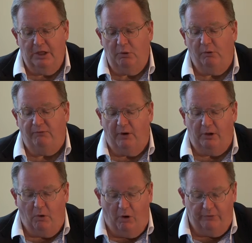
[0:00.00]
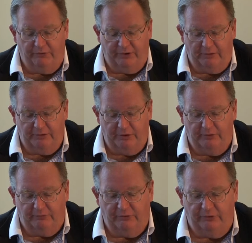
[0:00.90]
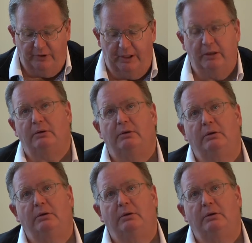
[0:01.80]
You will follow all the standard university